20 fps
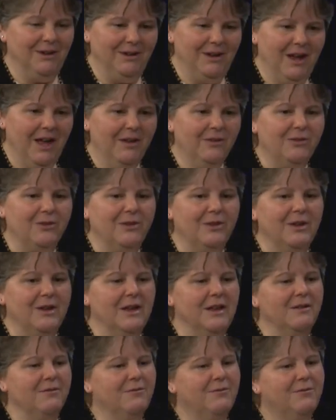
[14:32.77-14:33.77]
Yes.
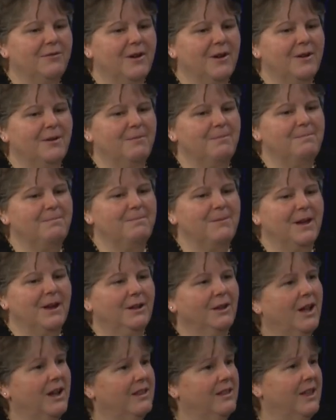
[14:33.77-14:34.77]
If and
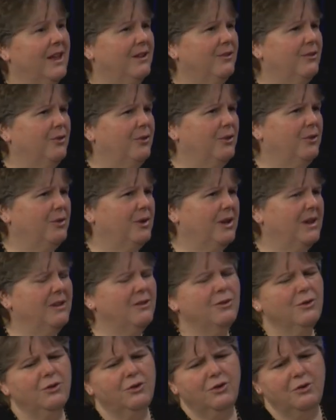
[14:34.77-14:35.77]
a lot of that is due to
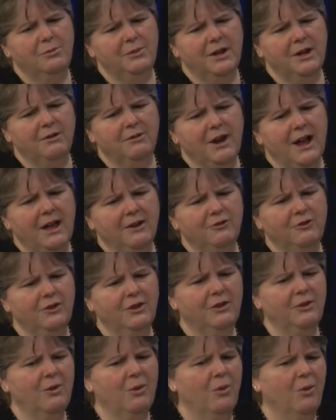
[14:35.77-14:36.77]
either human
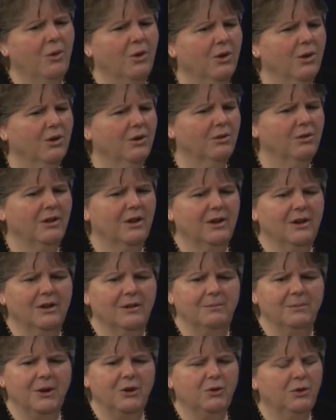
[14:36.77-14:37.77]
interaction or
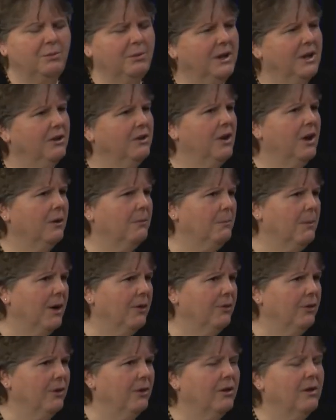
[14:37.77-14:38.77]
it could be a young
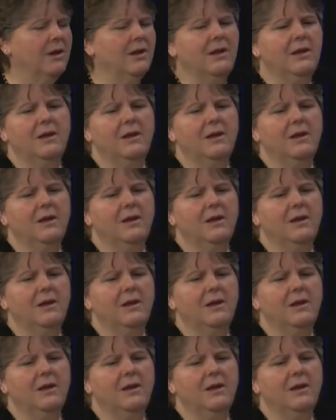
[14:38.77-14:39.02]
mother.